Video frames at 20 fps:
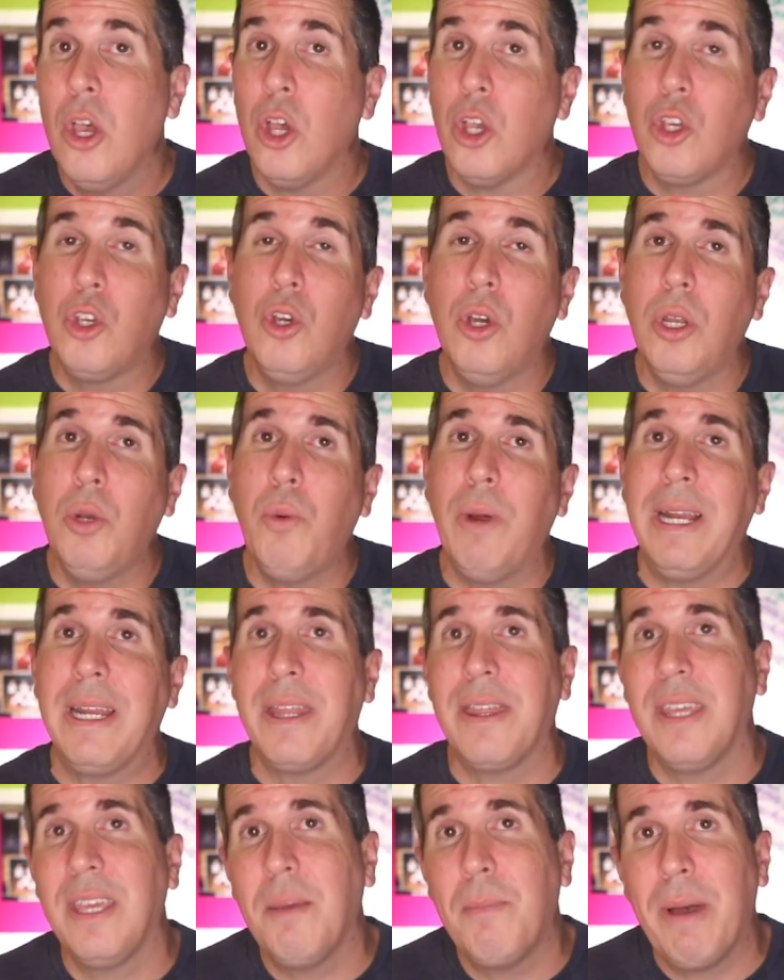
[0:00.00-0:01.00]
A good way to
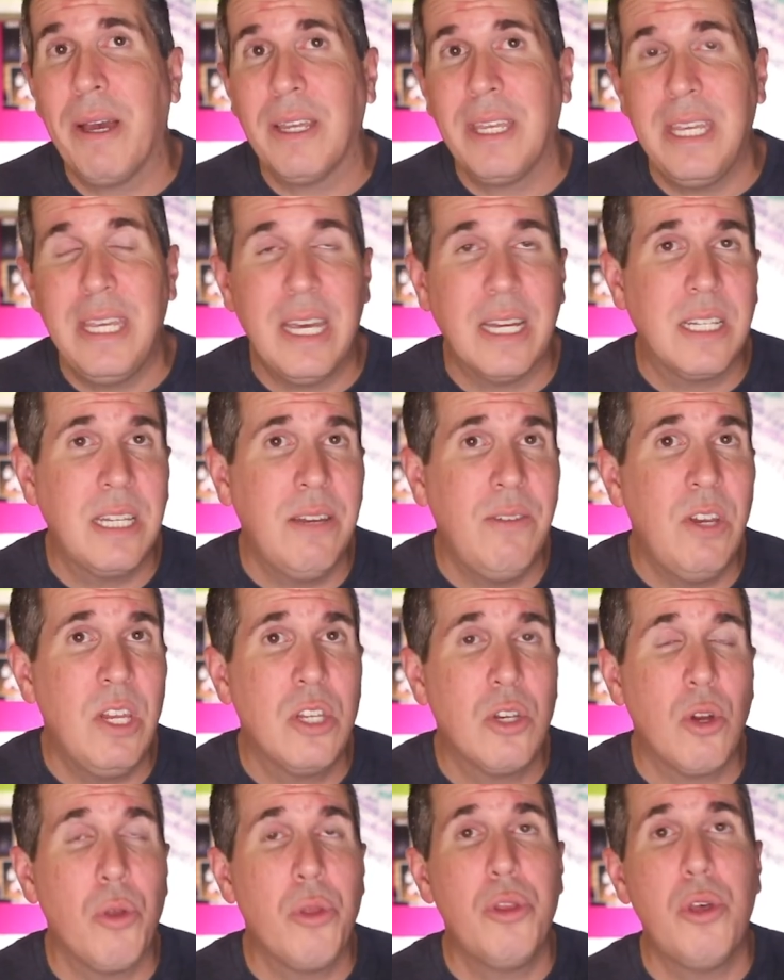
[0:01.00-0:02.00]
think about key
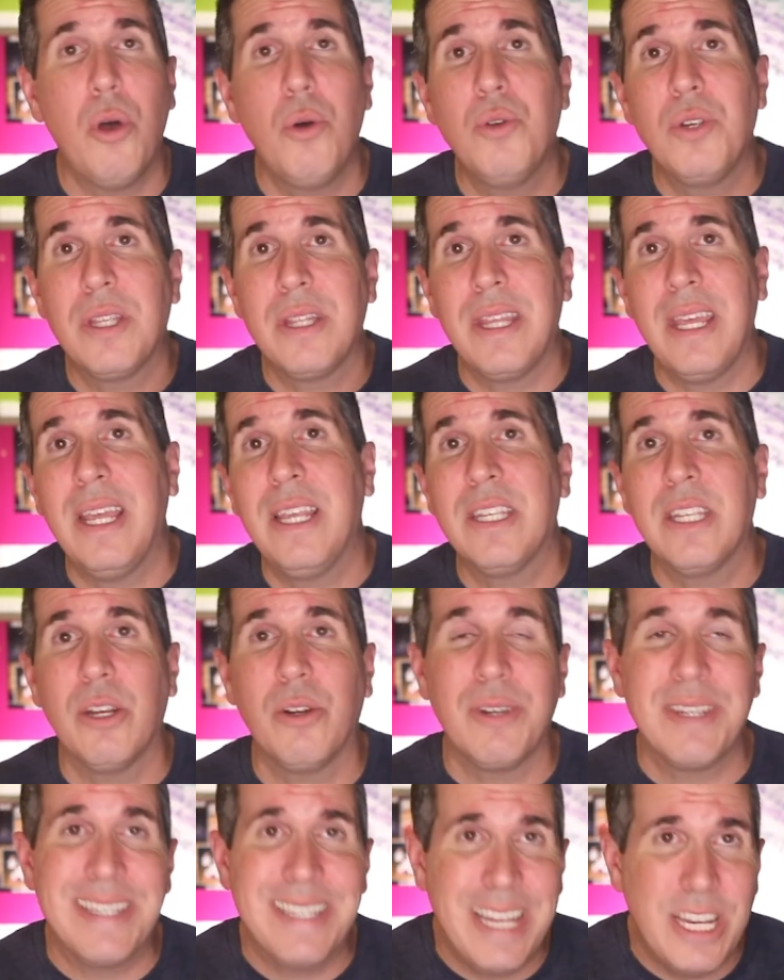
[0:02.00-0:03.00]
activities are those things that
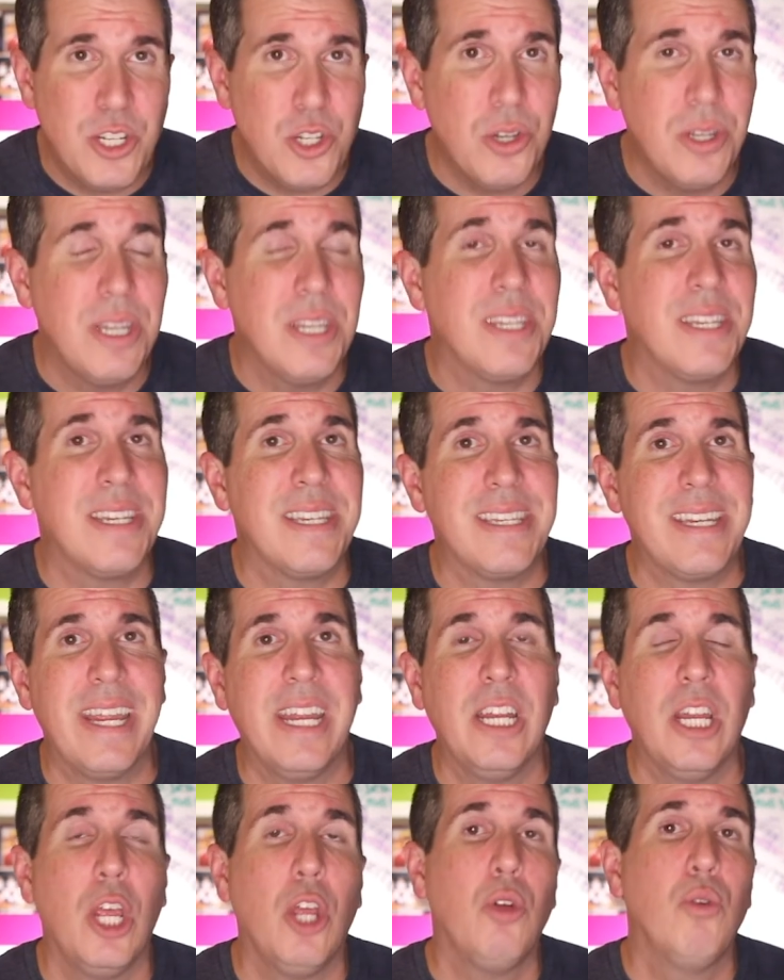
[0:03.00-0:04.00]
are essential to
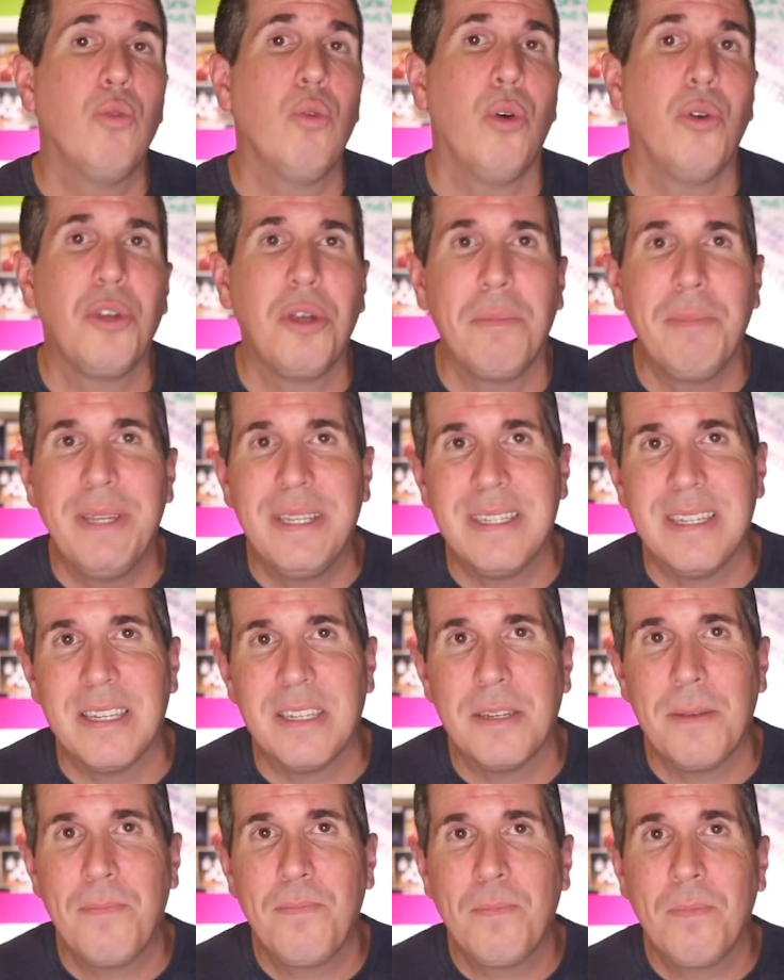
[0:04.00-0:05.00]
sustain and grow your
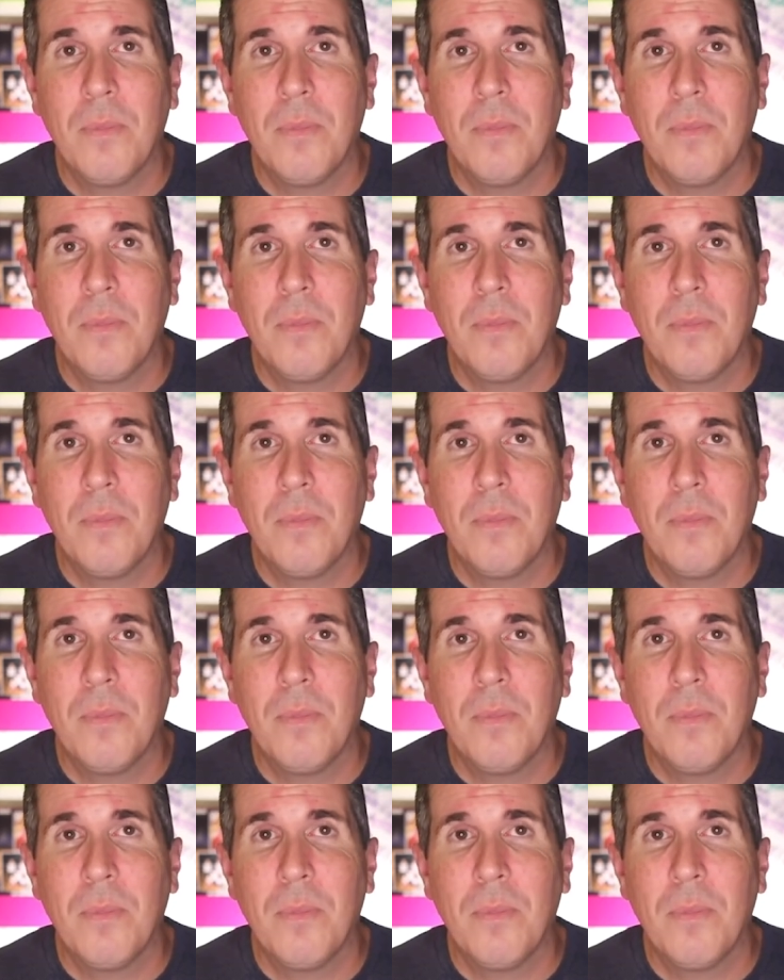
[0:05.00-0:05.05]
business.